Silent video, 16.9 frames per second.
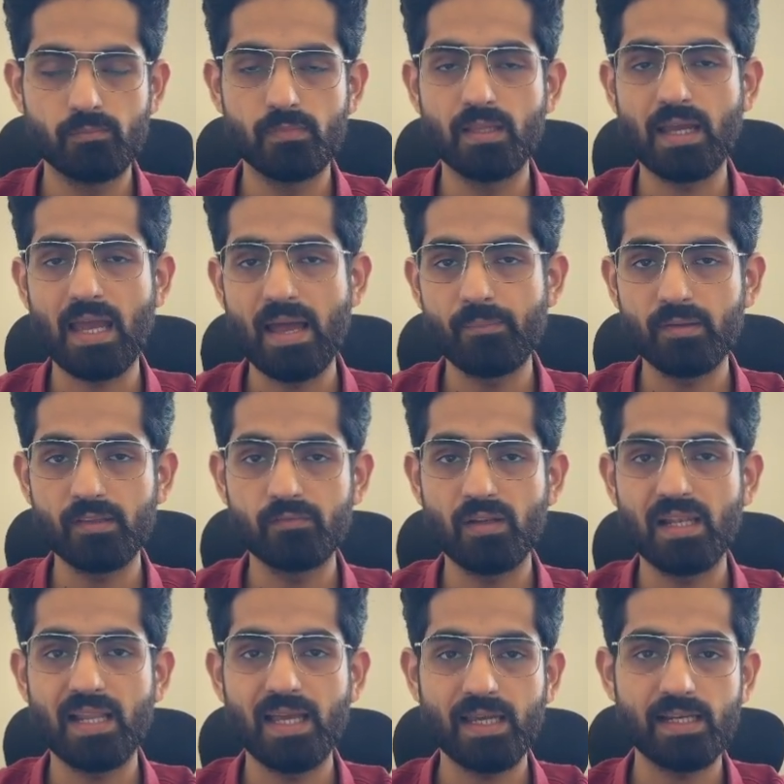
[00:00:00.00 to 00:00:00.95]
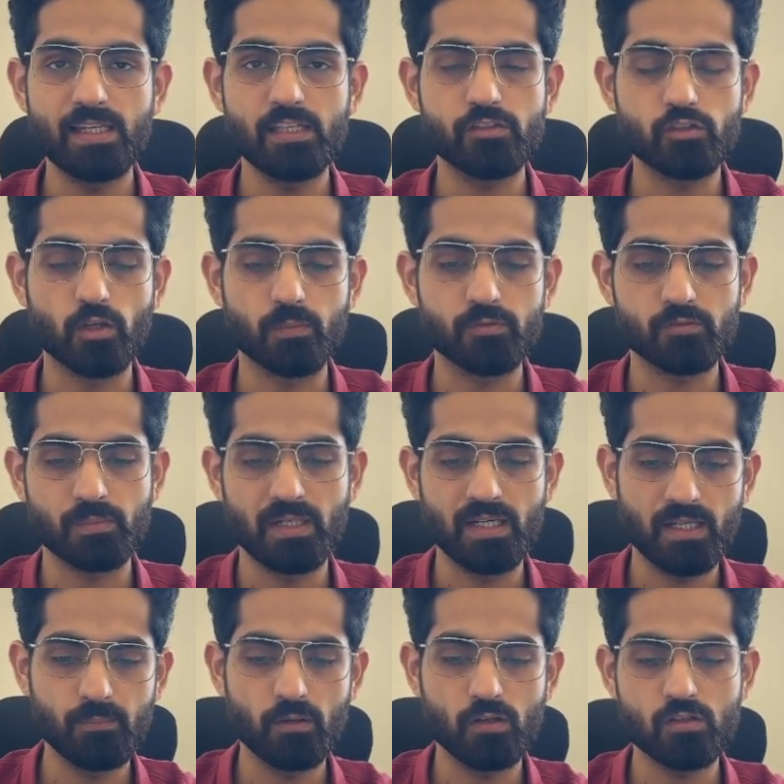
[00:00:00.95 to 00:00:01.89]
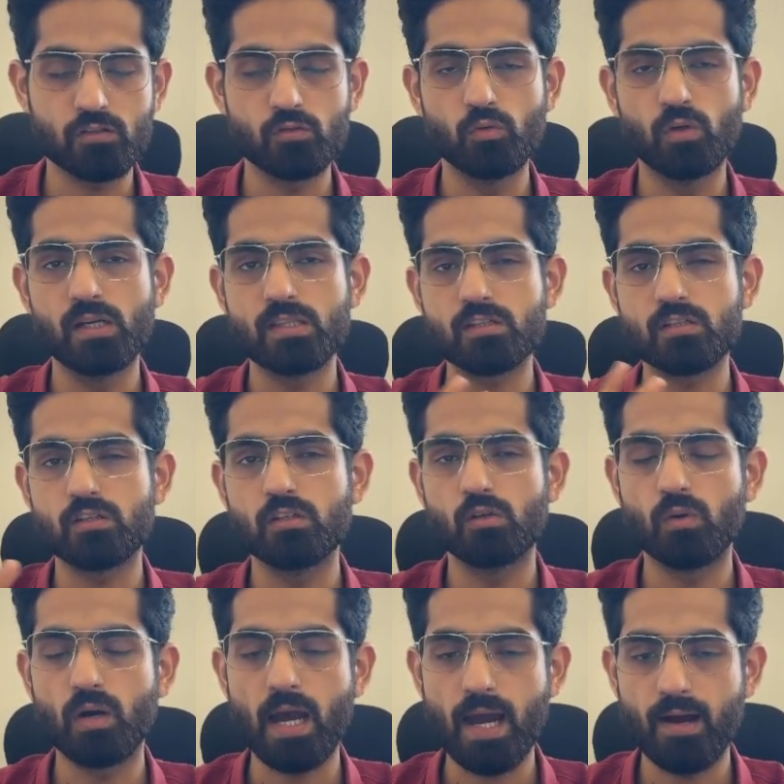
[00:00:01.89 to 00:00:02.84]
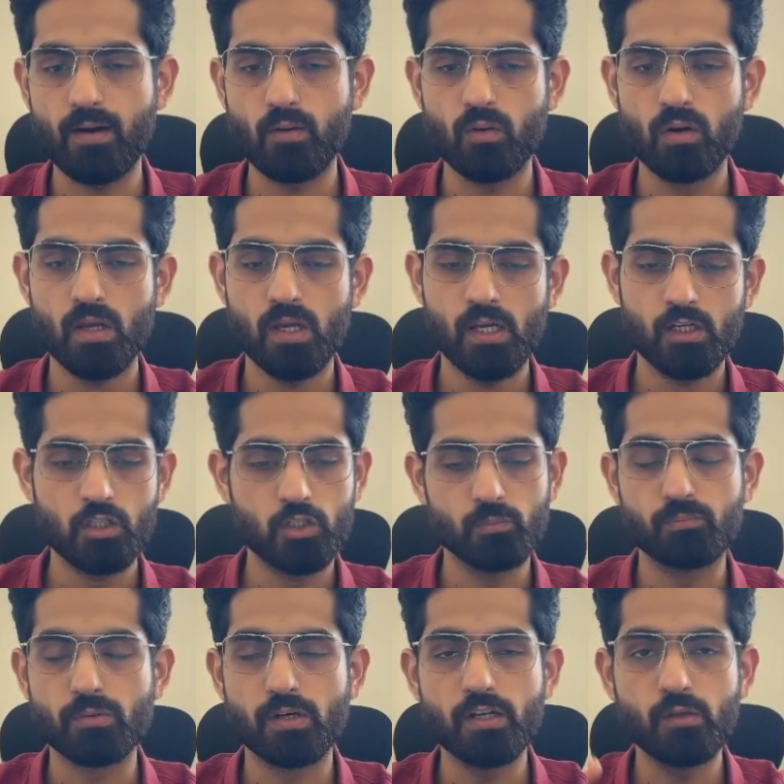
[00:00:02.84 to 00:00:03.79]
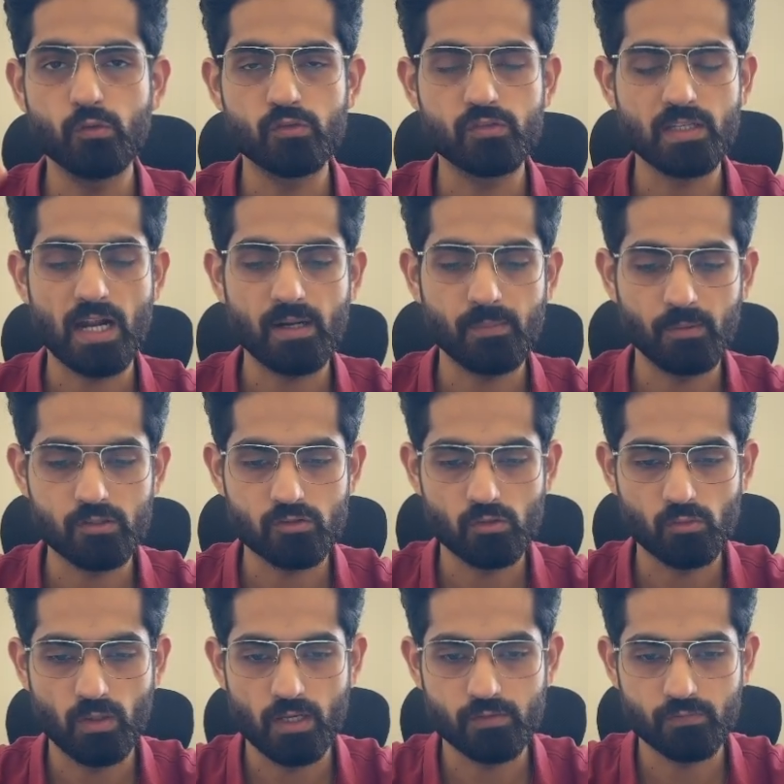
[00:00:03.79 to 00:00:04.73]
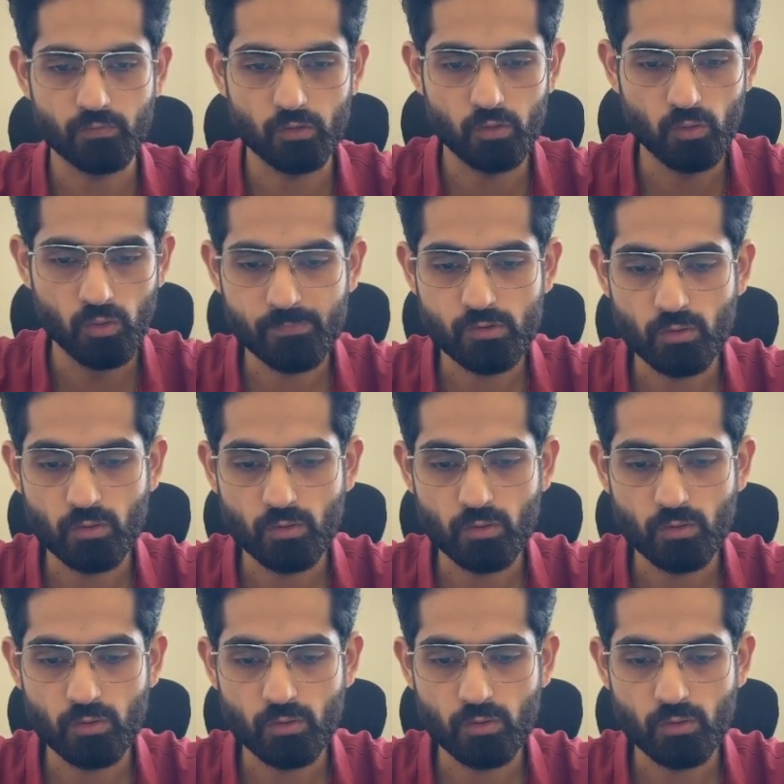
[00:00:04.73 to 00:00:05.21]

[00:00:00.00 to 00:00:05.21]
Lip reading: the campaign will likely stop spending because Google doesn't know how to produce that much ROAS for you.